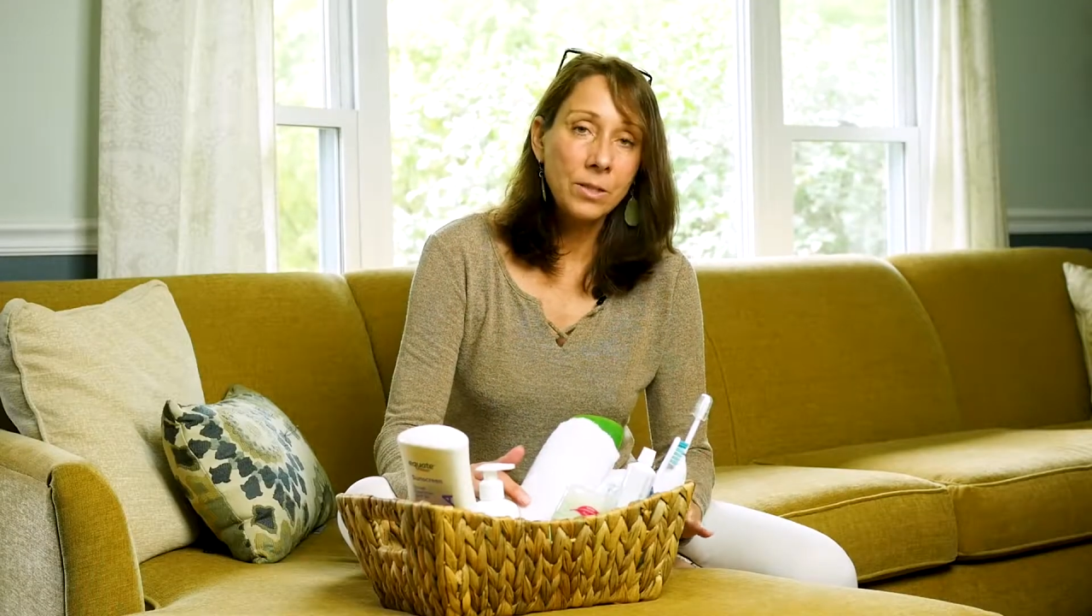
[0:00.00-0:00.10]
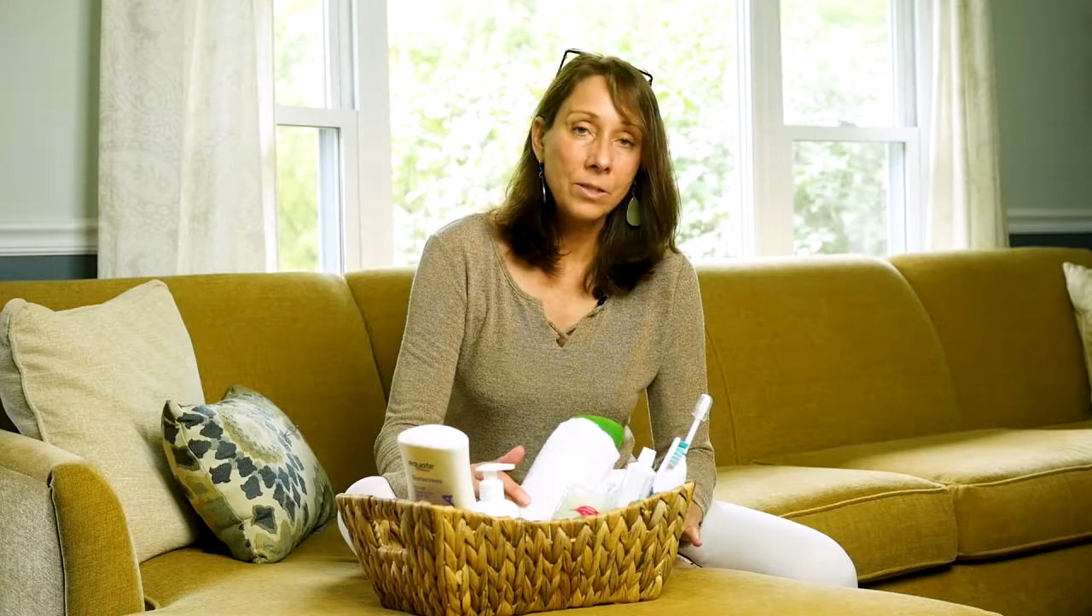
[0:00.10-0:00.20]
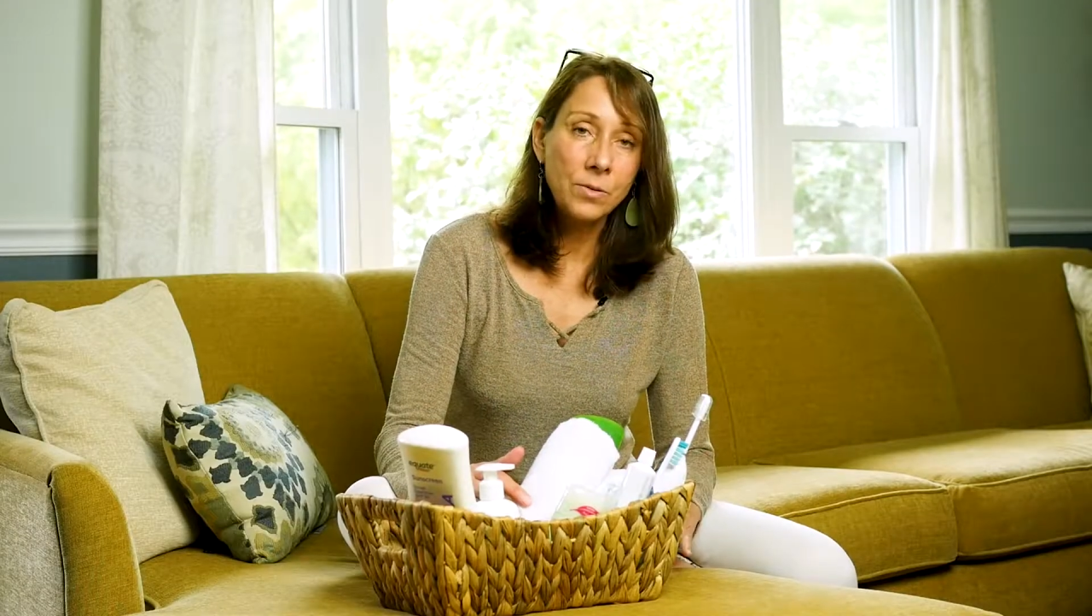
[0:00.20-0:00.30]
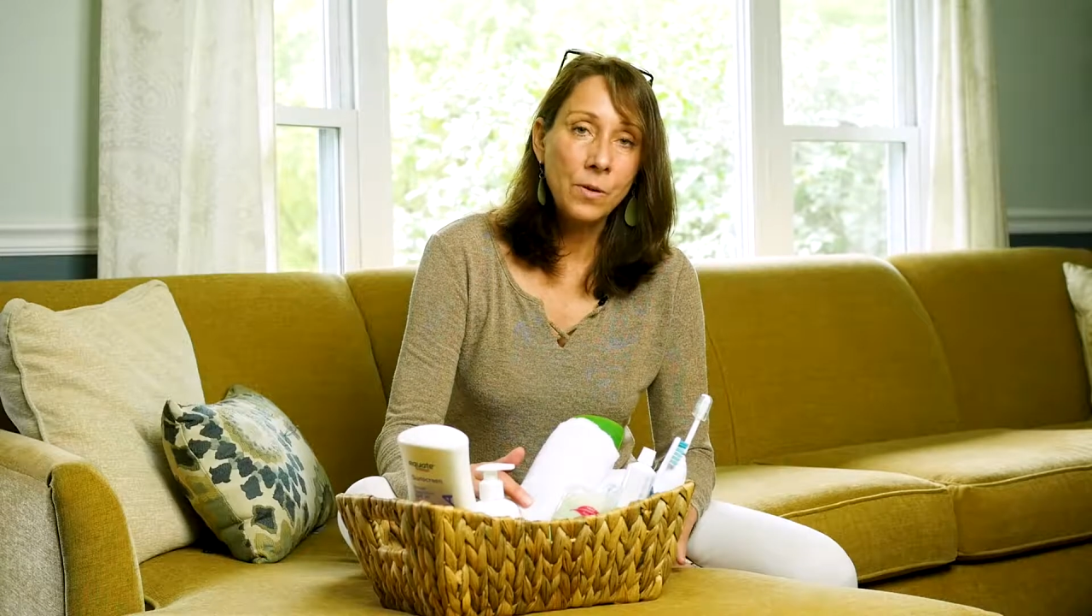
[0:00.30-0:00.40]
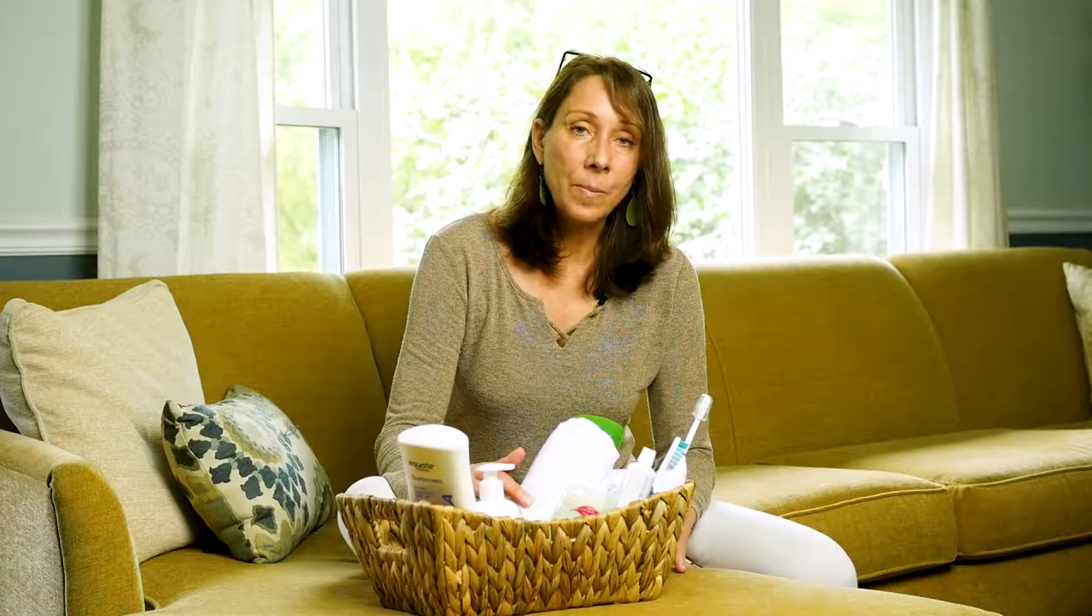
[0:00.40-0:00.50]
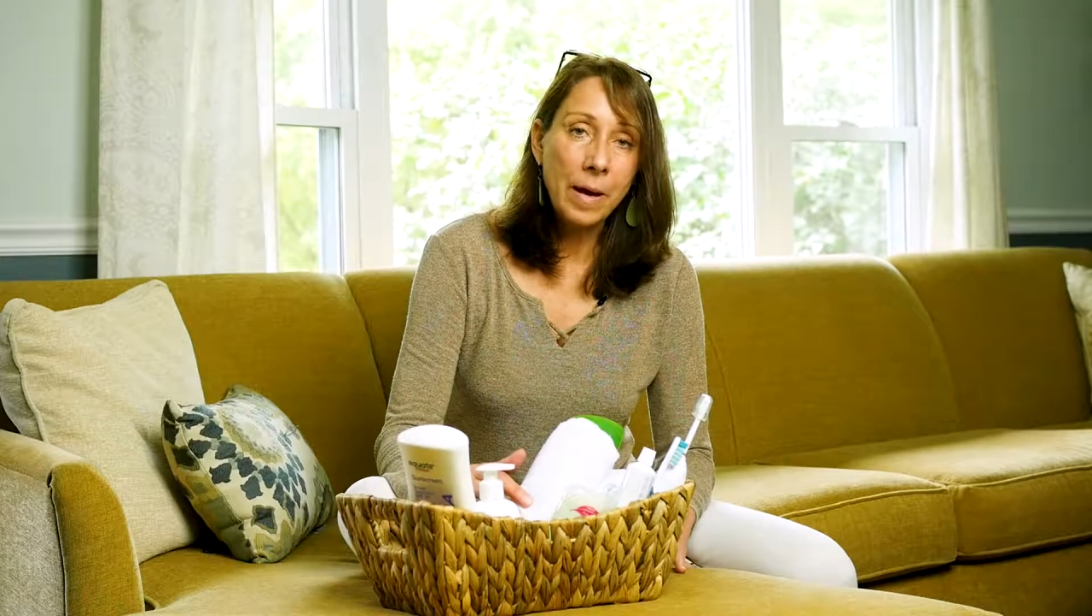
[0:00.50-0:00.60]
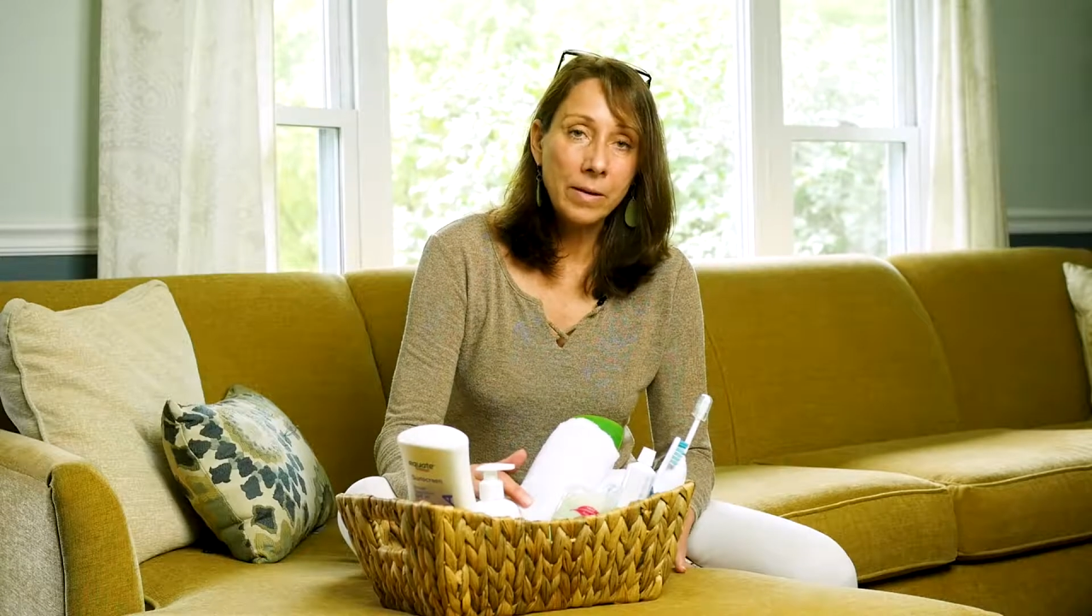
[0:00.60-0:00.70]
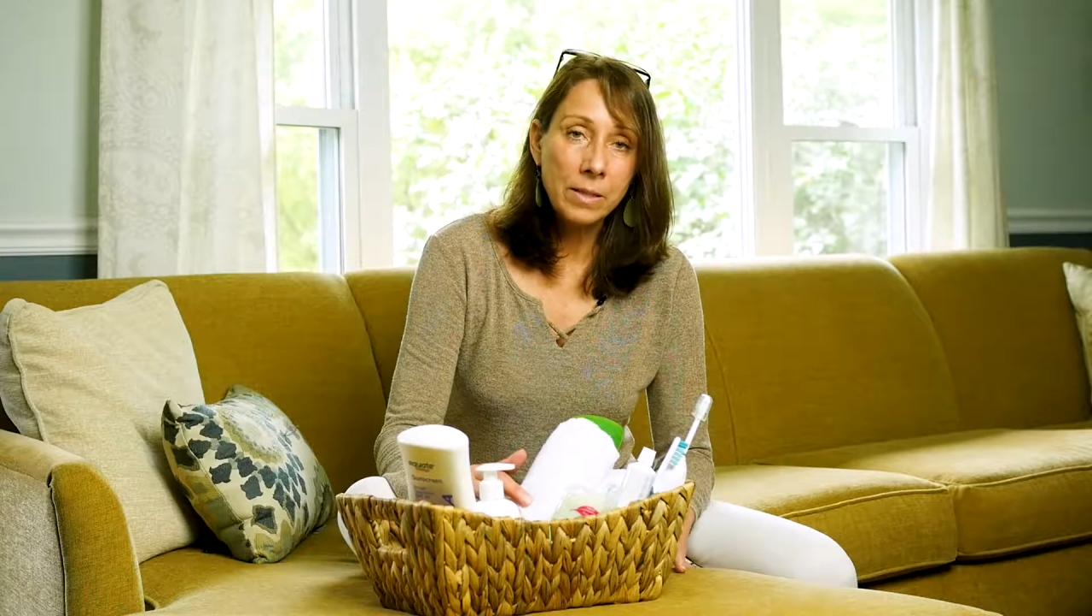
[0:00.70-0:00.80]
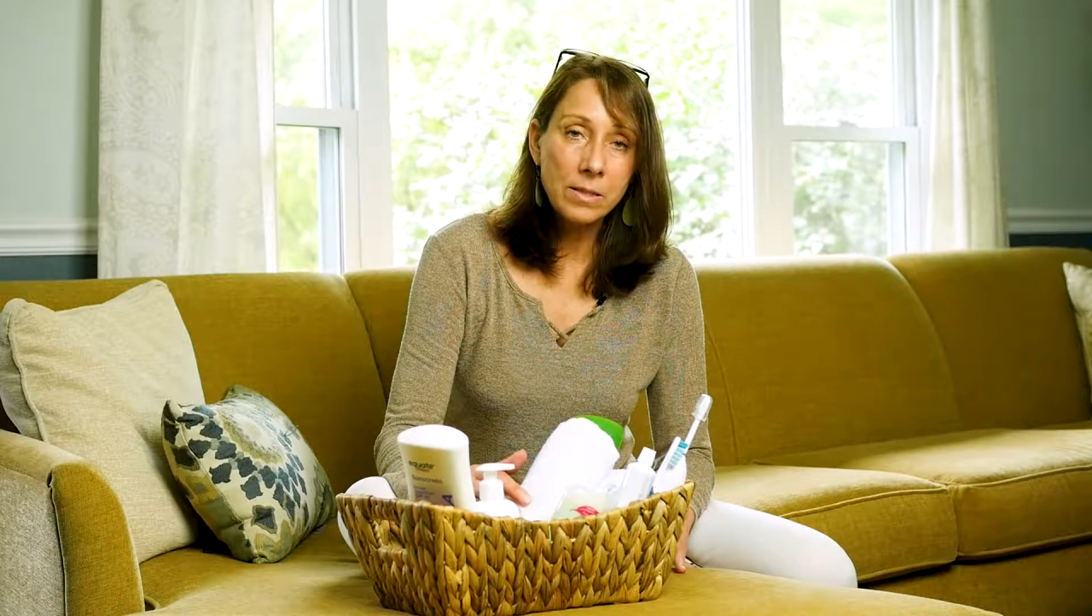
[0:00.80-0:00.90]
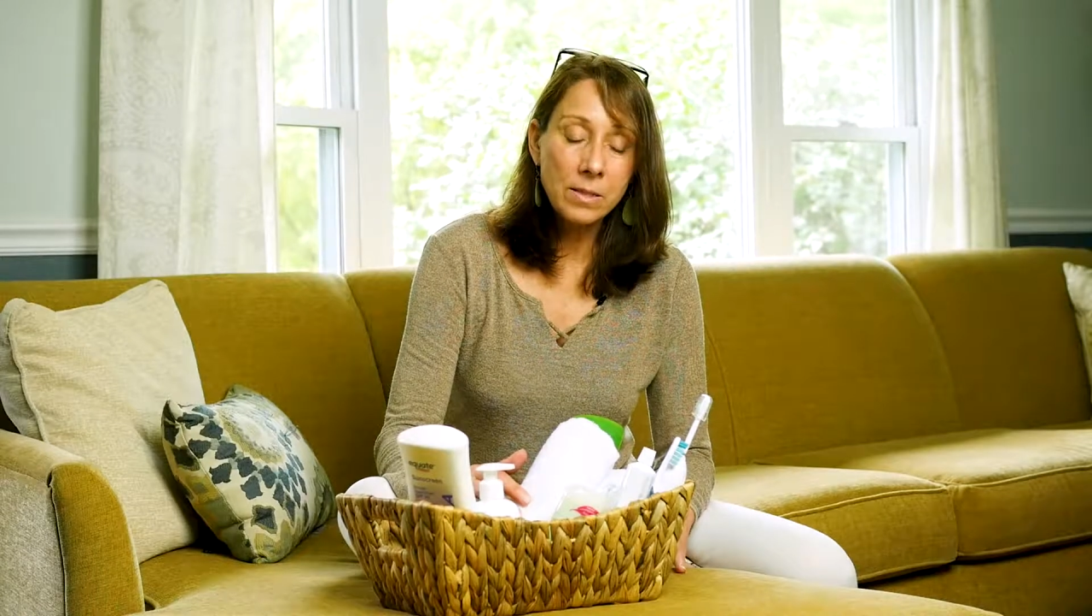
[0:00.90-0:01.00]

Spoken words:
can do about it.